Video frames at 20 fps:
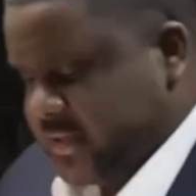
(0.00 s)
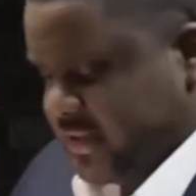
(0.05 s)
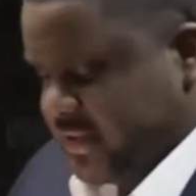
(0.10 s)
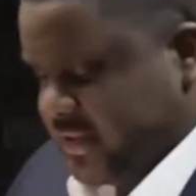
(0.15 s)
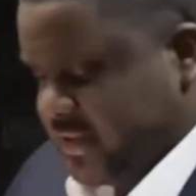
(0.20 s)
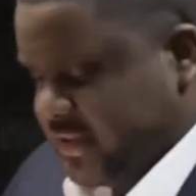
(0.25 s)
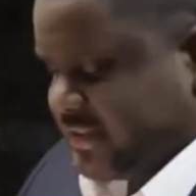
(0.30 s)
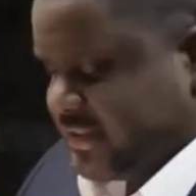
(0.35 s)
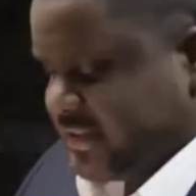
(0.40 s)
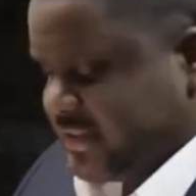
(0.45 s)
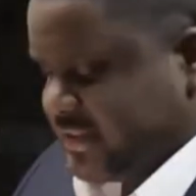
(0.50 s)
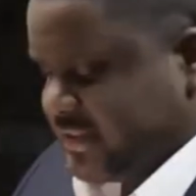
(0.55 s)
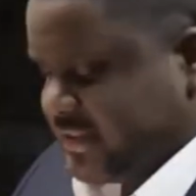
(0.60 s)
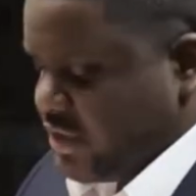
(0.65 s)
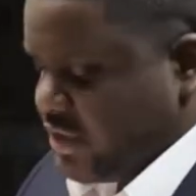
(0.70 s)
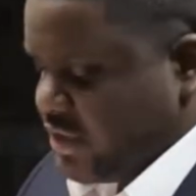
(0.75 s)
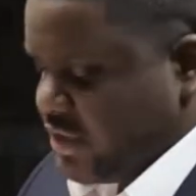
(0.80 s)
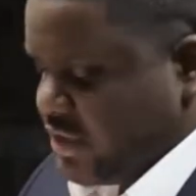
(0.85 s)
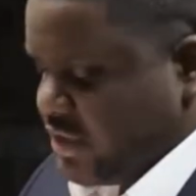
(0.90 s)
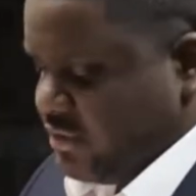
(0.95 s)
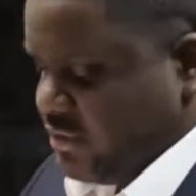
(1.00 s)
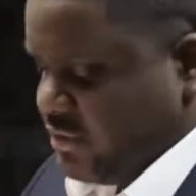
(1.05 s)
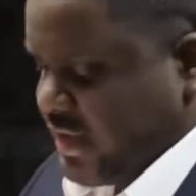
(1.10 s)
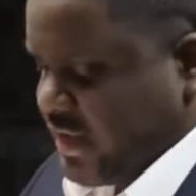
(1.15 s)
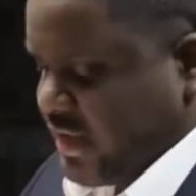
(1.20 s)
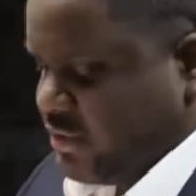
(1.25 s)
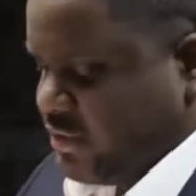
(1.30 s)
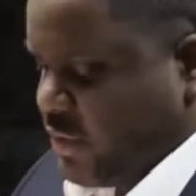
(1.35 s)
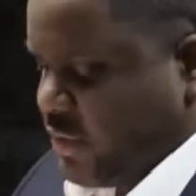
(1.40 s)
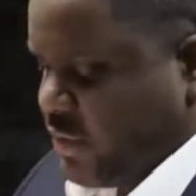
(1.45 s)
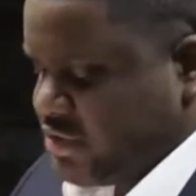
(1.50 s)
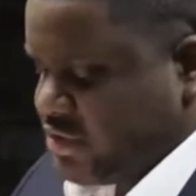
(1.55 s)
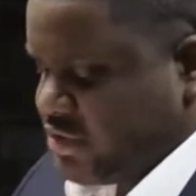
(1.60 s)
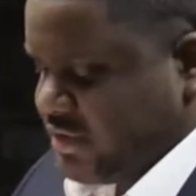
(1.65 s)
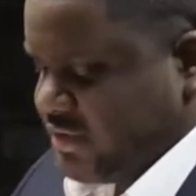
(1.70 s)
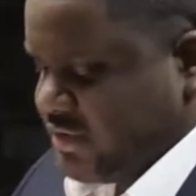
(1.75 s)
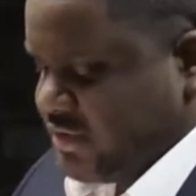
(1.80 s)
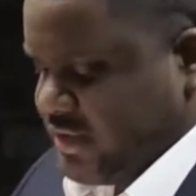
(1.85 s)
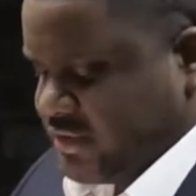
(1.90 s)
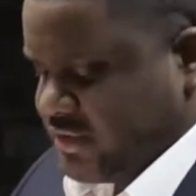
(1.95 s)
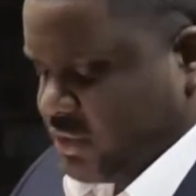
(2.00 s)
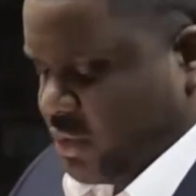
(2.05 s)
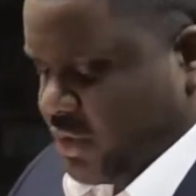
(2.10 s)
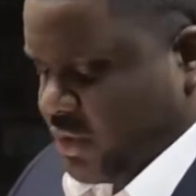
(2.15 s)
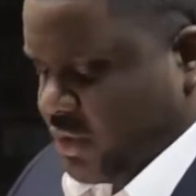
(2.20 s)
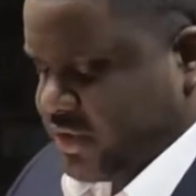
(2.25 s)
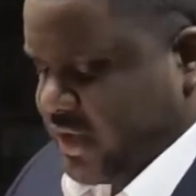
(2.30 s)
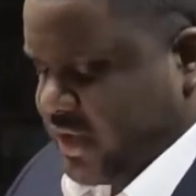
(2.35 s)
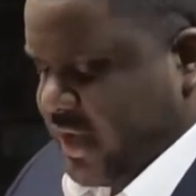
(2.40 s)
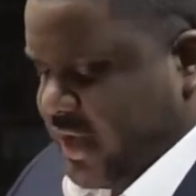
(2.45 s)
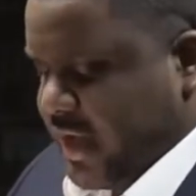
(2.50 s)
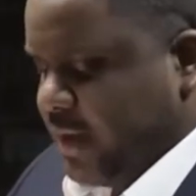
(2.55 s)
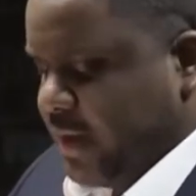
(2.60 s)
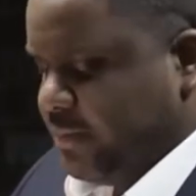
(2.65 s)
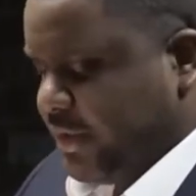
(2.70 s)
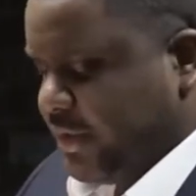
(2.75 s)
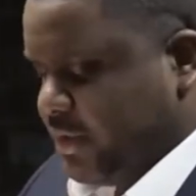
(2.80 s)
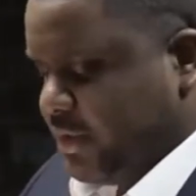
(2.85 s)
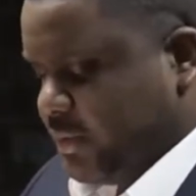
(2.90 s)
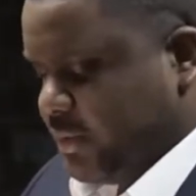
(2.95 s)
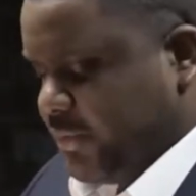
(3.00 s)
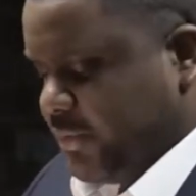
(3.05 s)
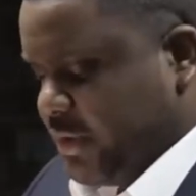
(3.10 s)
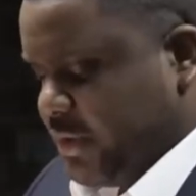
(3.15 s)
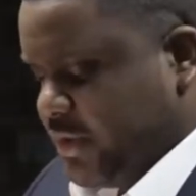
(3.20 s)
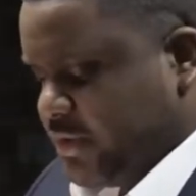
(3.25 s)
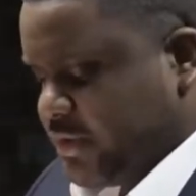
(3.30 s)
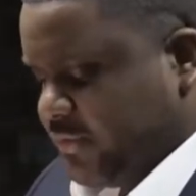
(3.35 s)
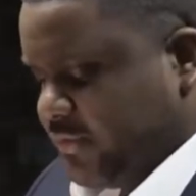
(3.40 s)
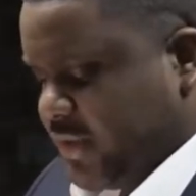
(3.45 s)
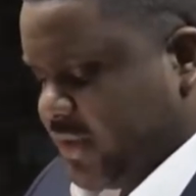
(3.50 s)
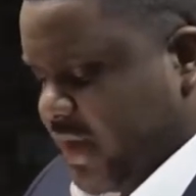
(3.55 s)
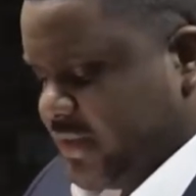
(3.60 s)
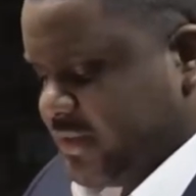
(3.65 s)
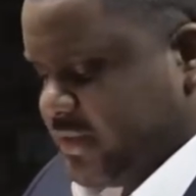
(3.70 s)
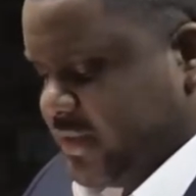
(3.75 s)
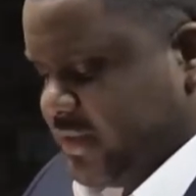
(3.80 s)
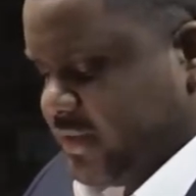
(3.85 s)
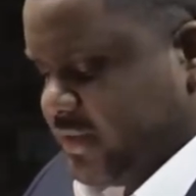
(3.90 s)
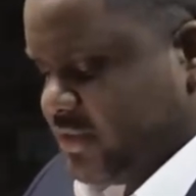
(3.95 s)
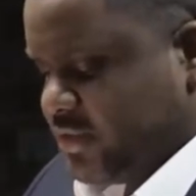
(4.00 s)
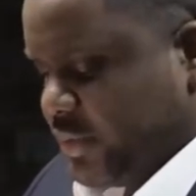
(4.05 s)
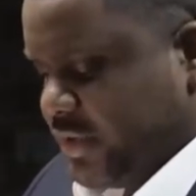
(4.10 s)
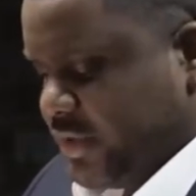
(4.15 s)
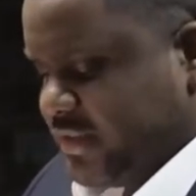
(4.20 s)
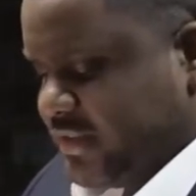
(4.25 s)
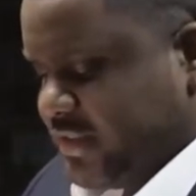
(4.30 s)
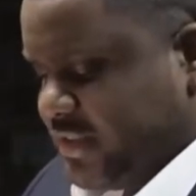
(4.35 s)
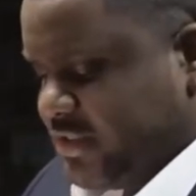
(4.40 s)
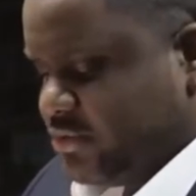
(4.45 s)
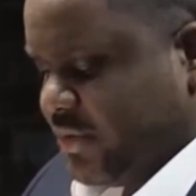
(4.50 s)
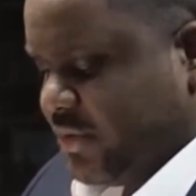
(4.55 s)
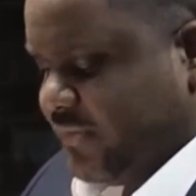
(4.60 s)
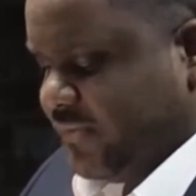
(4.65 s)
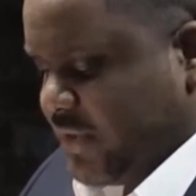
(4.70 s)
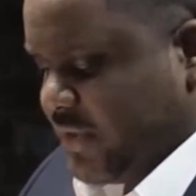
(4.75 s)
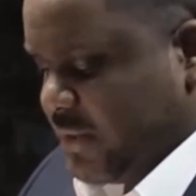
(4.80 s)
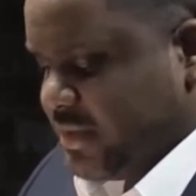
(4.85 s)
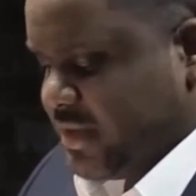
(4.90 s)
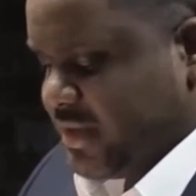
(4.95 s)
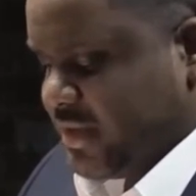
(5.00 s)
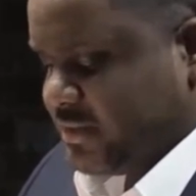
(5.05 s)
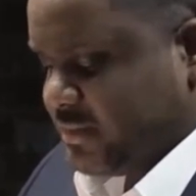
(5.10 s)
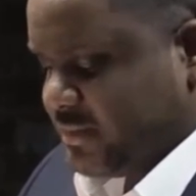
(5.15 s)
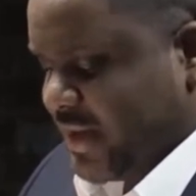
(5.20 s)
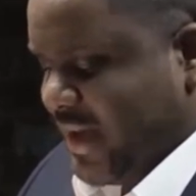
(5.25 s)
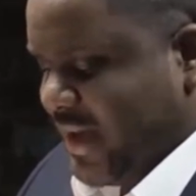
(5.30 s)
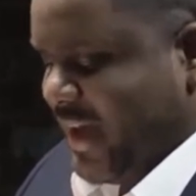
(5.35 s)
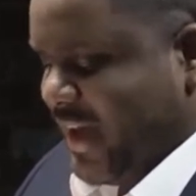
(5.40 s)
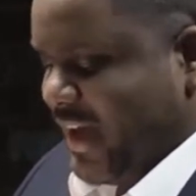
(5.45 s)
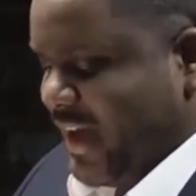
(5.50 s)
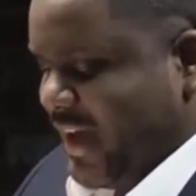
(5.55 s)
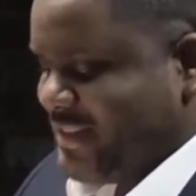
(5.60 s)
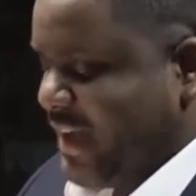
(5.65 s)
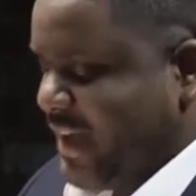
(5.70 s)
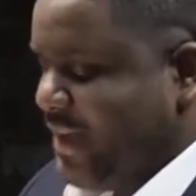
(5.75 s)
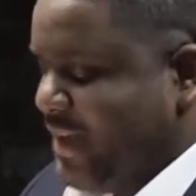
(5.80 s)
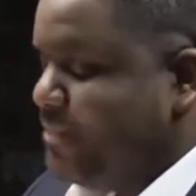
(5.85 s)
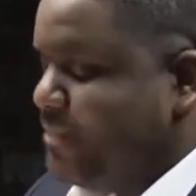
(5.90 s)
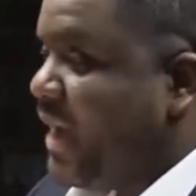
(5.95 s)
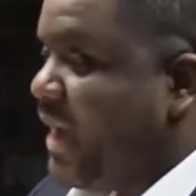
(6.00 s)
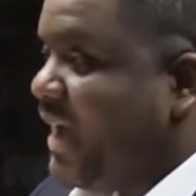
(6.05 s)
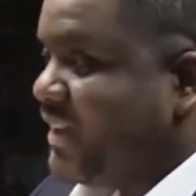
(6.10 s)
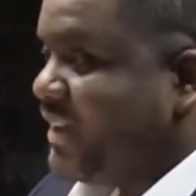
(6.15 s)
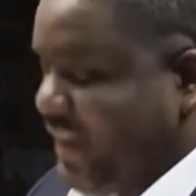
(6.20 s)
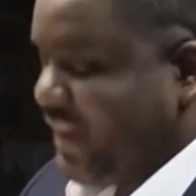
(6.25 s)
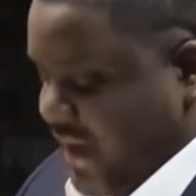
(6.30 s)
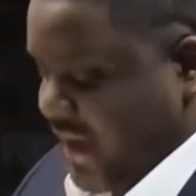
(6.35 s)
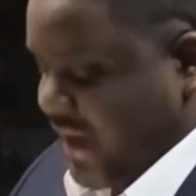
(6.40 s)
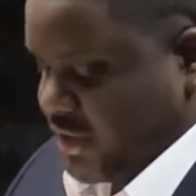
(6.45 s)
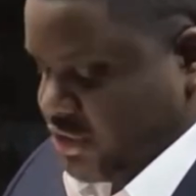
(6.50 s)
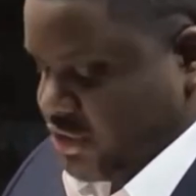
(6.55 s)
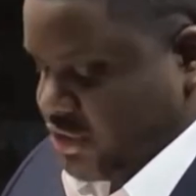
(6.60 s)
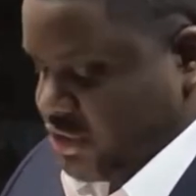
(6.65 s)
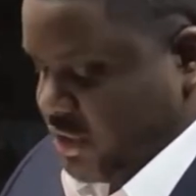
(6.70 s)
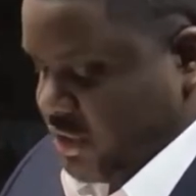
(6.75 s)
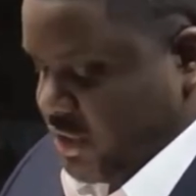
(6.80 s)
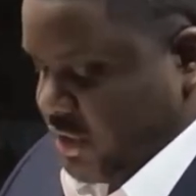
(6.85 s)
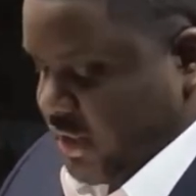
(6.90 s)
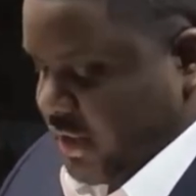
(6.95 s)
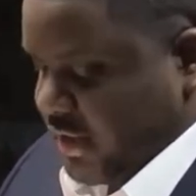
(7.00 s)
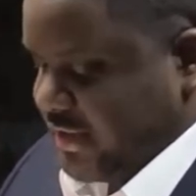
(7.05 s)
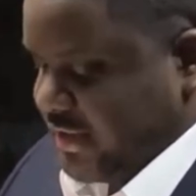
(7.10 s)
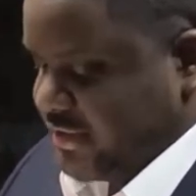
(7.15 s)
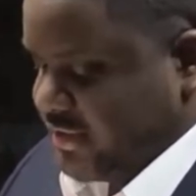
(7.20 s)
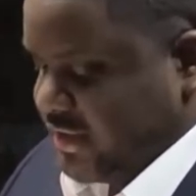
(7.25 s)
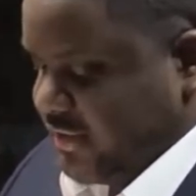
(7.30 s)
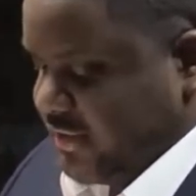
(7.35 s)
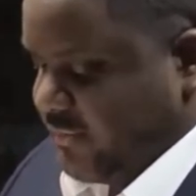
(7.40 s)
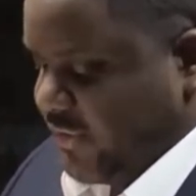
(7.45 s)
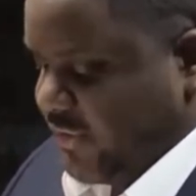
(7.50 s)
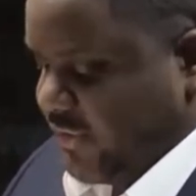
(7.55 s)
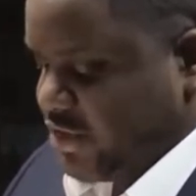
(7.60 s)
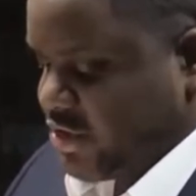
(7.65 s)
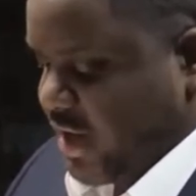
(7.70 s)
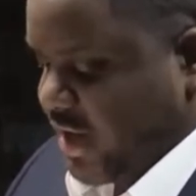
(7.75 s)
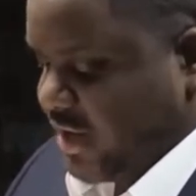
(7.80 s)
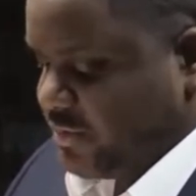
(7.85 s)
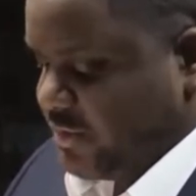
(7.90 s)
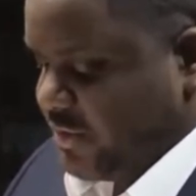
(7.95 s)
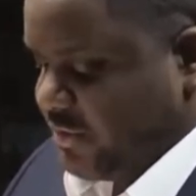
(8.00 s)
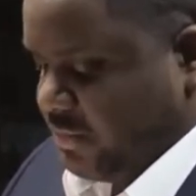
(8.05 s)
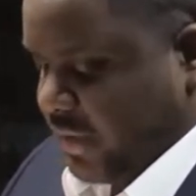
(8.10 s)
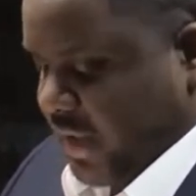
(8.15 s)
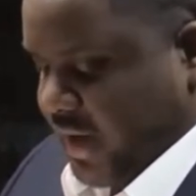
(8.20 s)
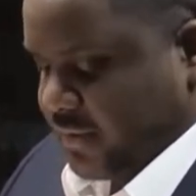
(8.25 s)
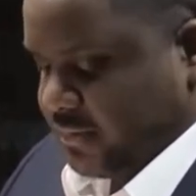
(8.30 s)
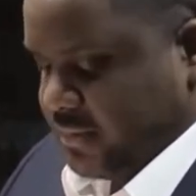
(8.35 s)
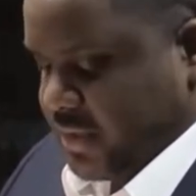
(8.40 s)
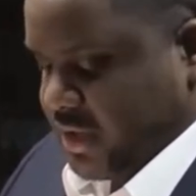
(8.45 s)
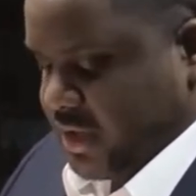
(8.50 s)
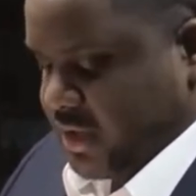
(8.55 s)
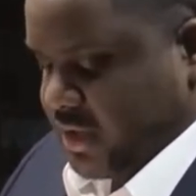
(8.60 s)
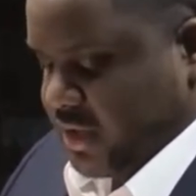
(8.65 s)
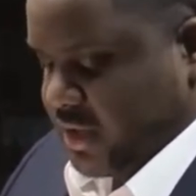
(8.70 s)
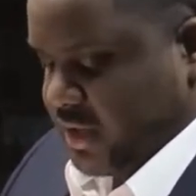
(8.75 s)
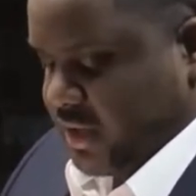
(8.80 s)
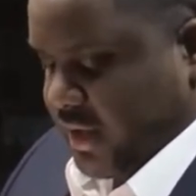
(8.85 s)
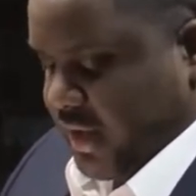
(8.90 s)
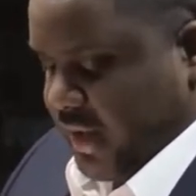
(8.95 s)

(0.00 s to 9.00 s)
is essential to understand the racialist discourse and political theories of 19th and 20th century feminism as a backlash against the enfranchisement of black men